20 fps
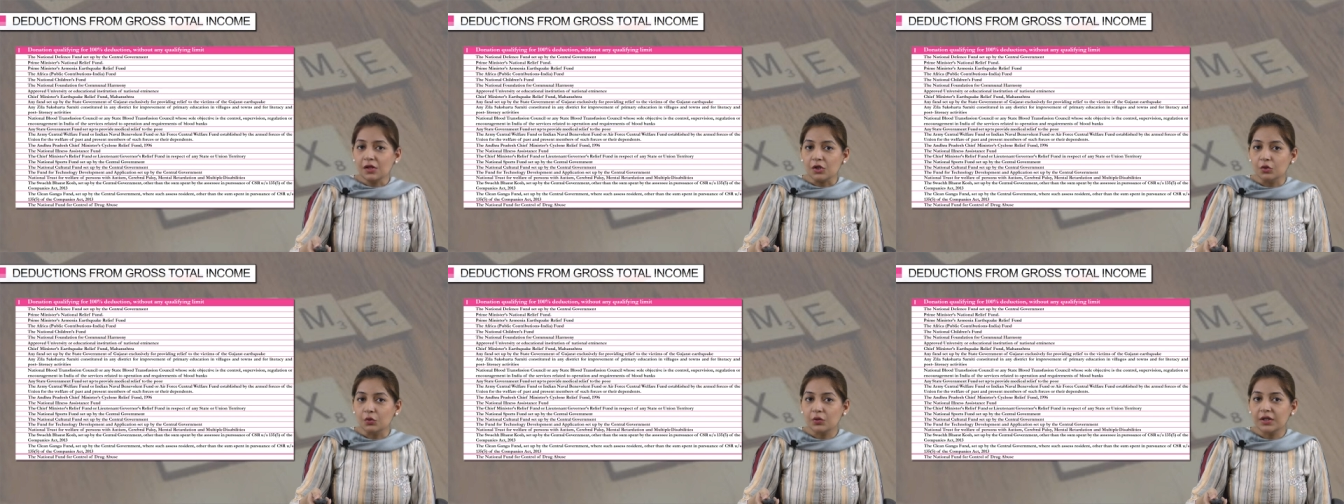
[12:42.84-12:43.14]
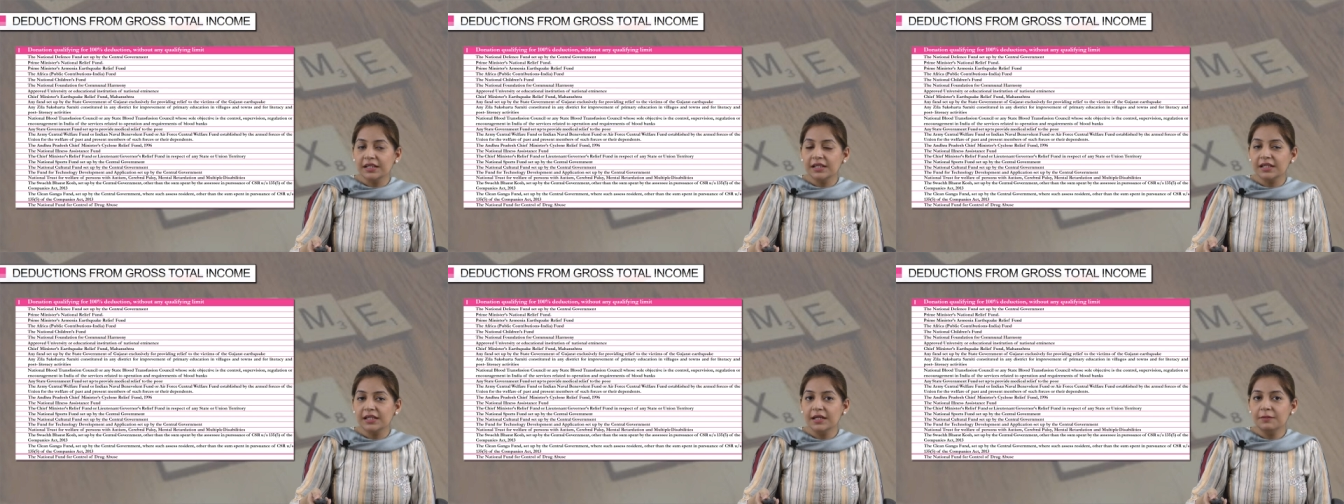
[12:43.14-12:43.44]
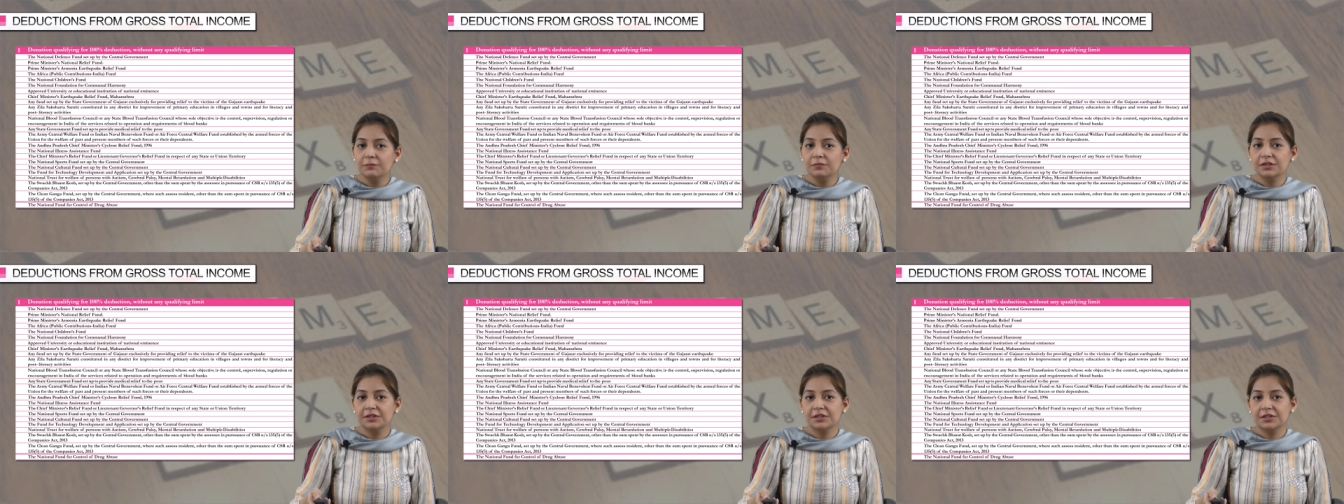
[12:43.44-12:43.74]
you can
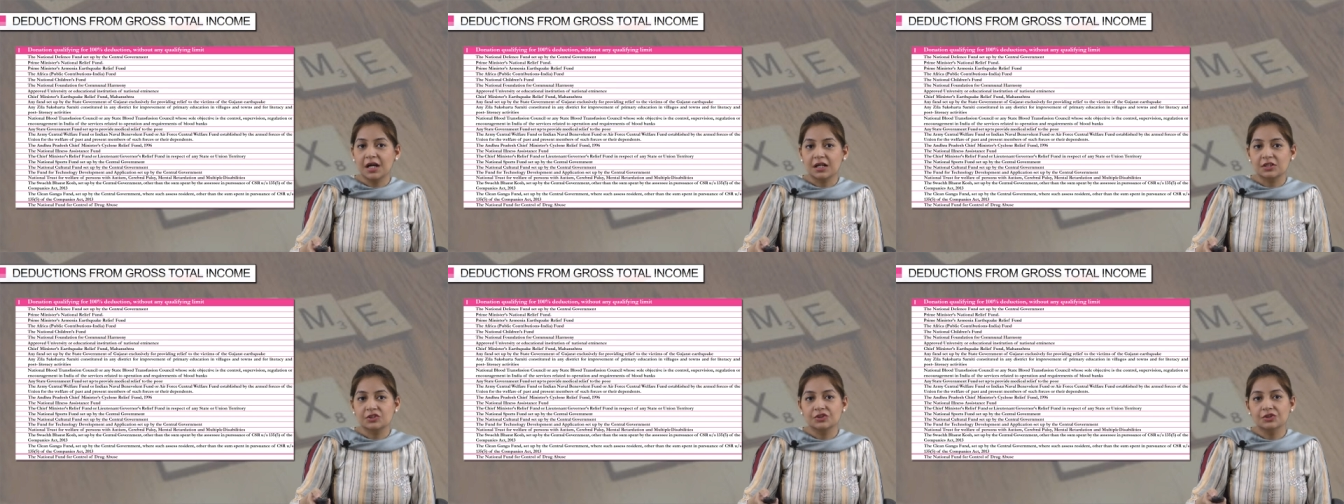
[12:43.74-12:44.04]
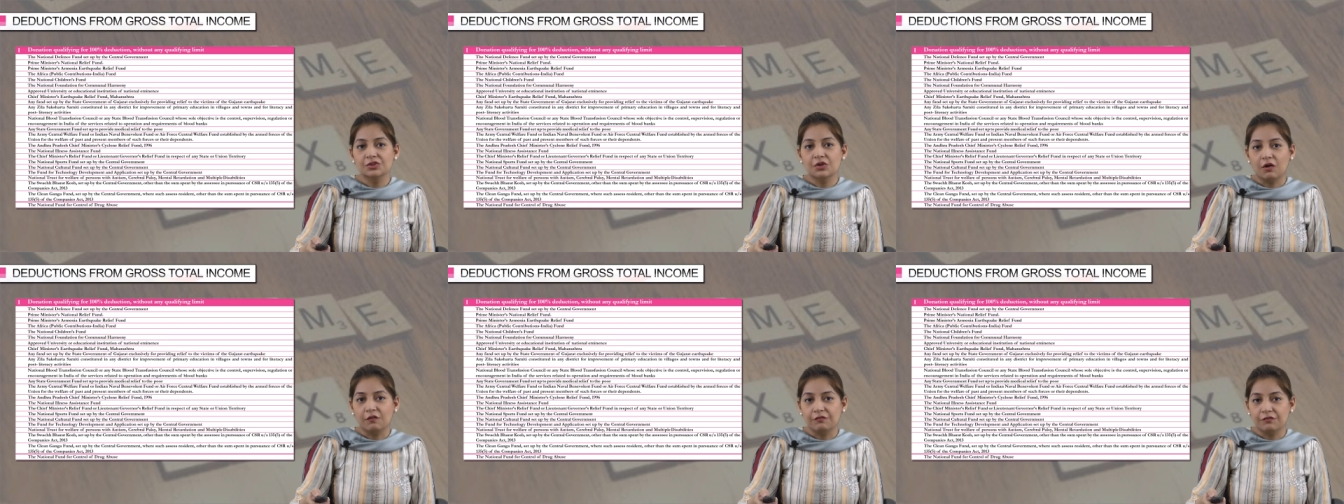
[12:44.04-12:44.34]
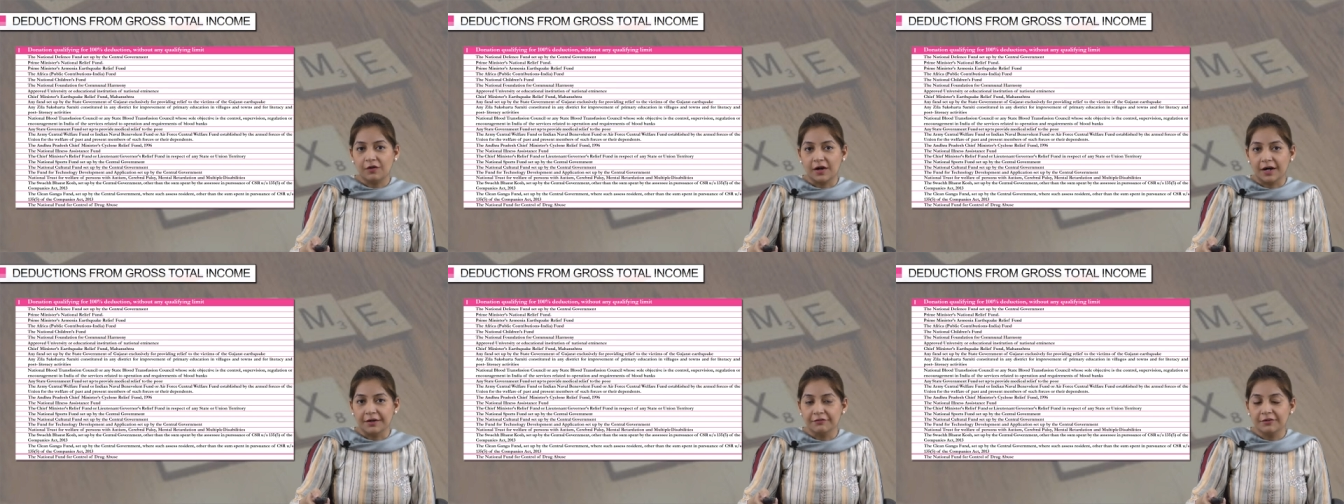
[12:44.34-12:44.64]
claim the deduction
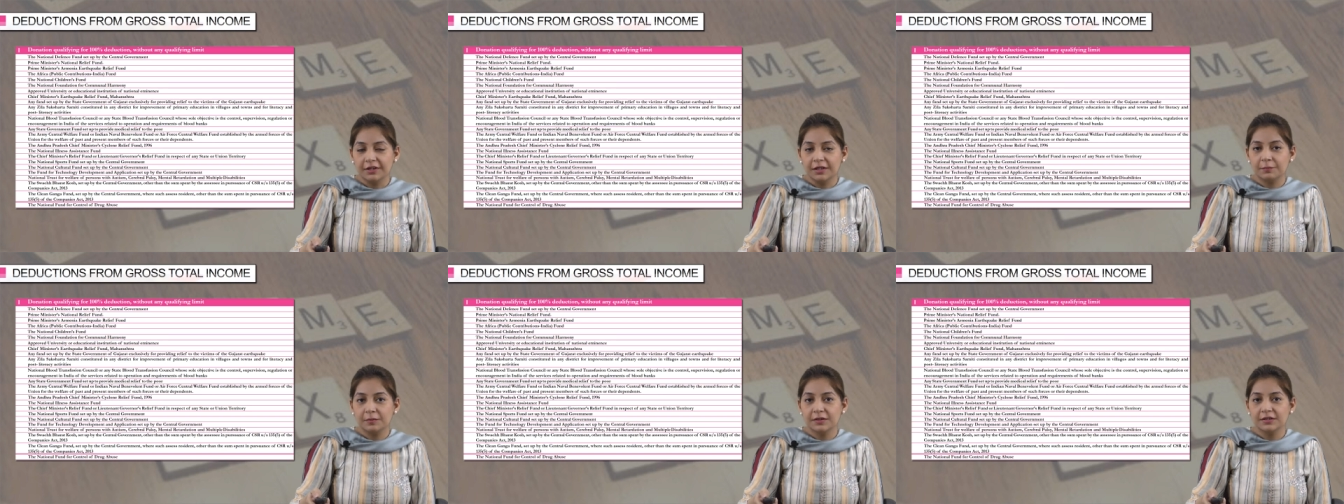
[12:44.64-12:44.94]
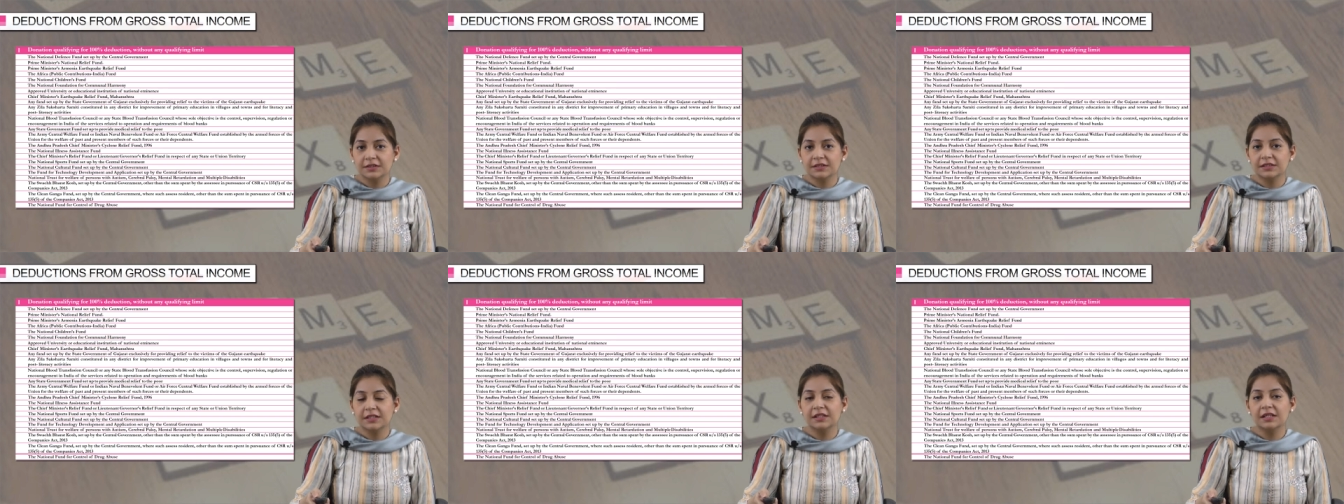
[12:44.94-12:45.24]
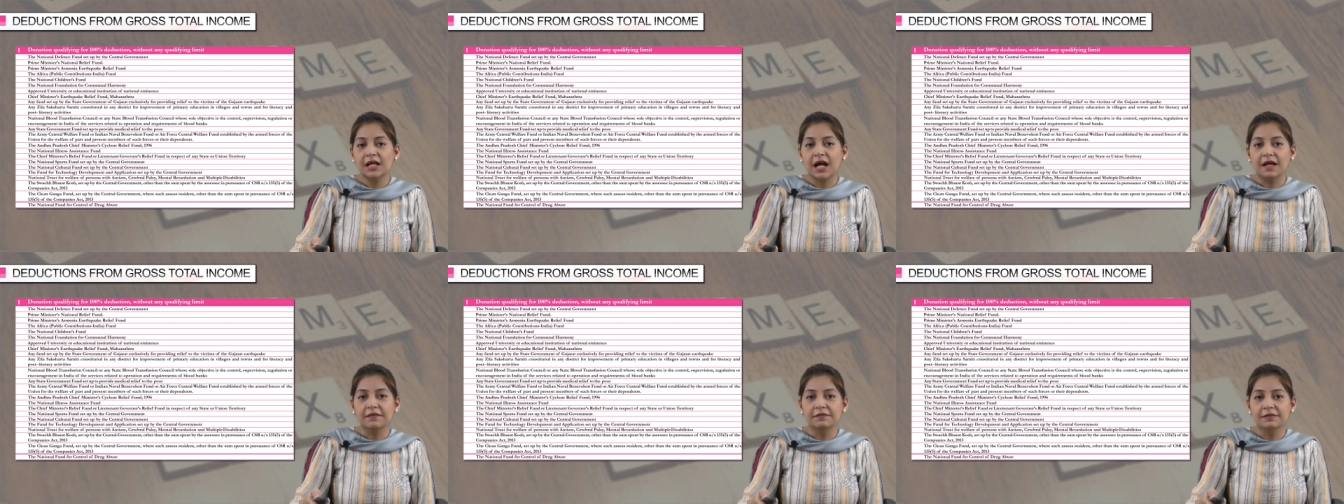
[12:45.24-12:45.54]
of 100
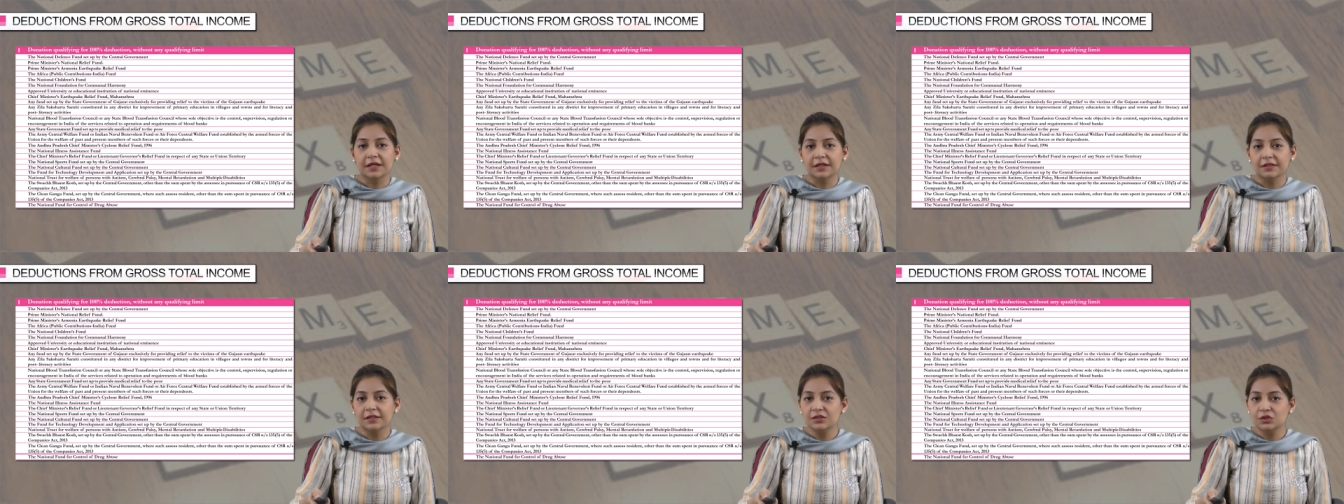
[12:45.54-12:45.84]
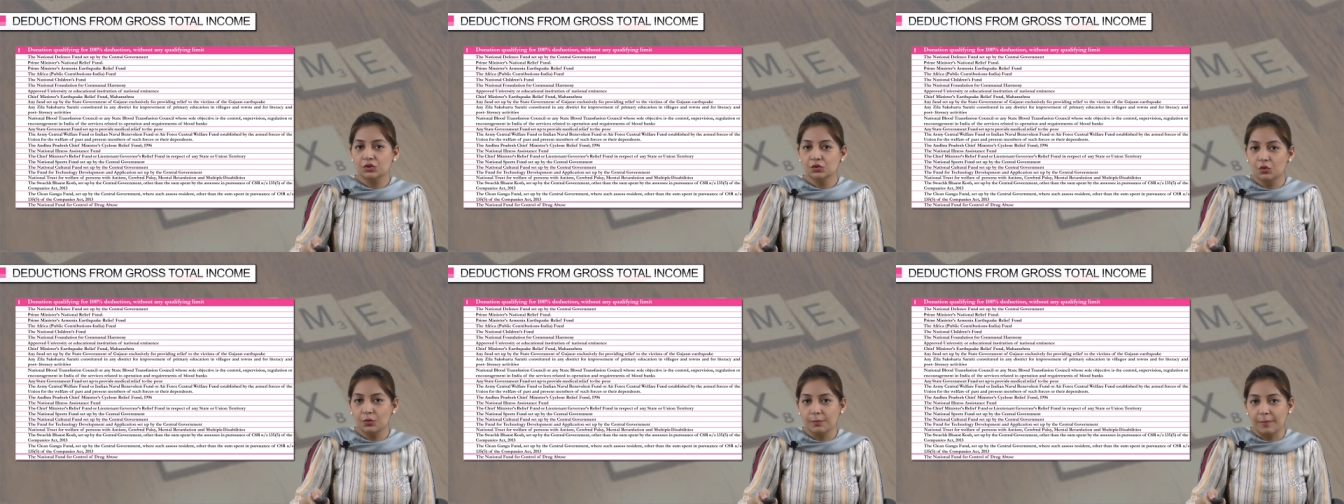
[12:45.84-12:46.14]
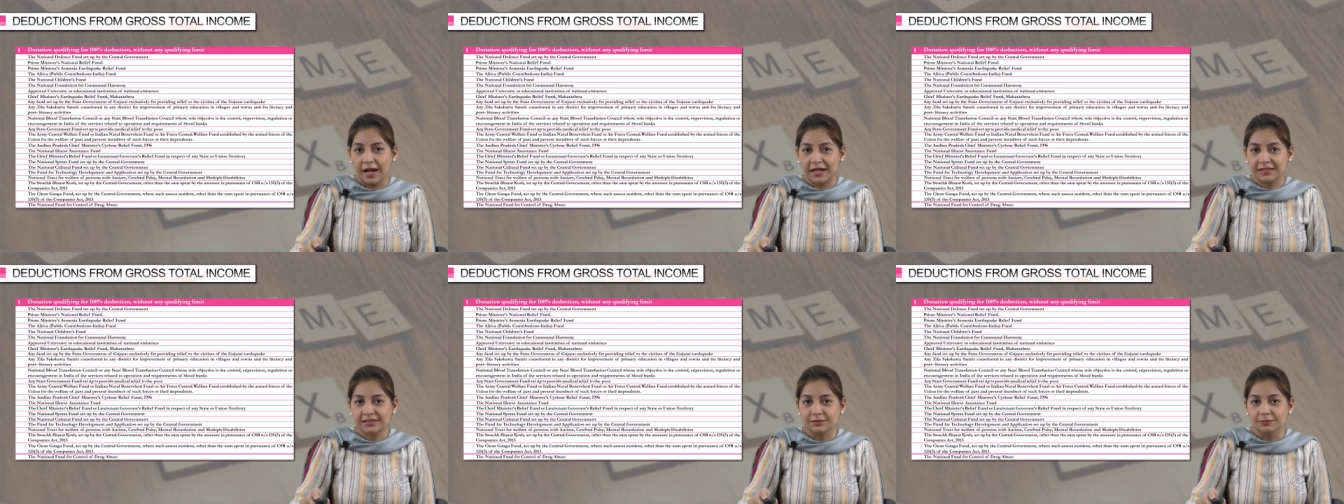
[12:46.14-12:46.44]
percent and there is no
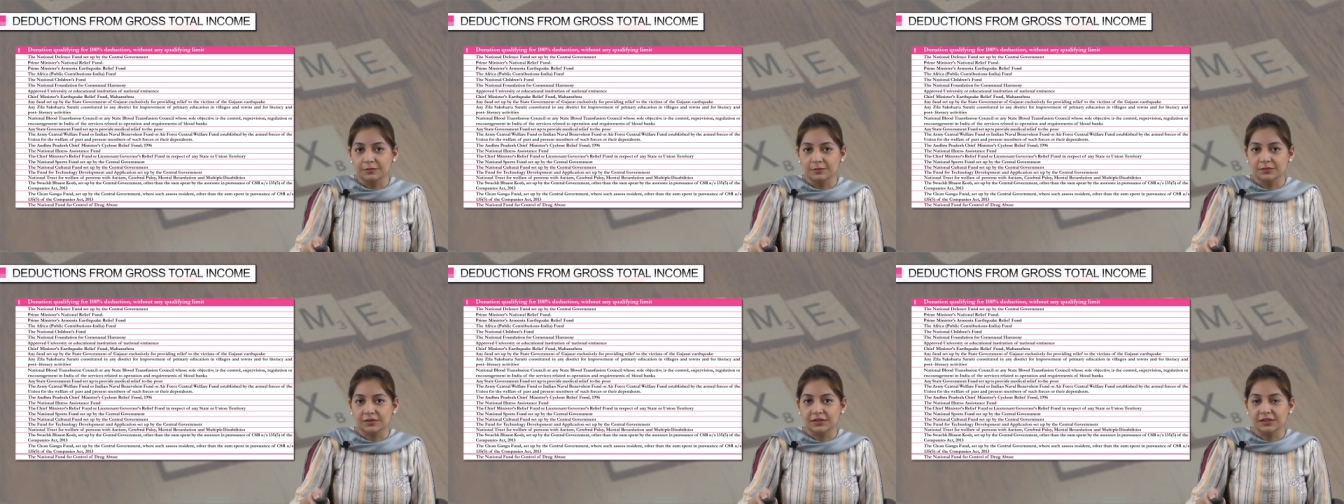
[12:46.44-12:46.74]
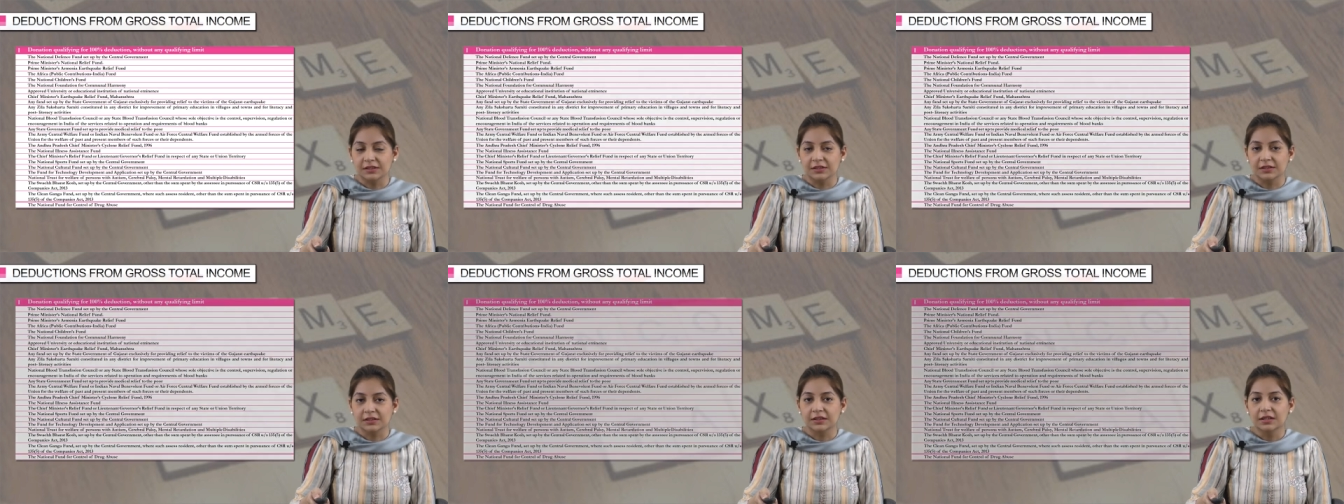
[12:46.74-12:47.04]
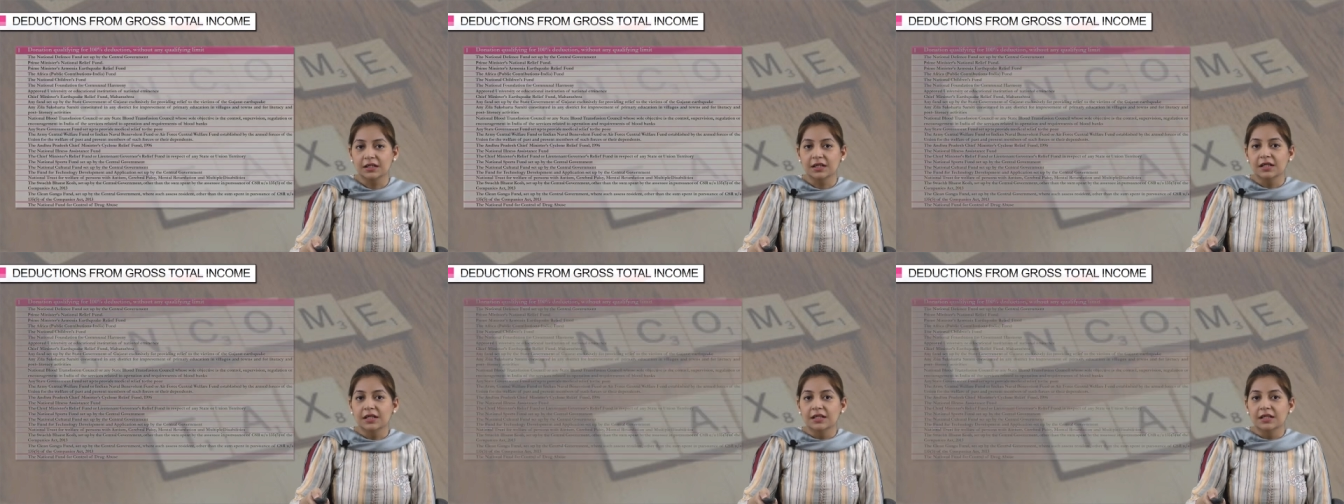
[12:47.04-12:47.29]
maximum ceiling.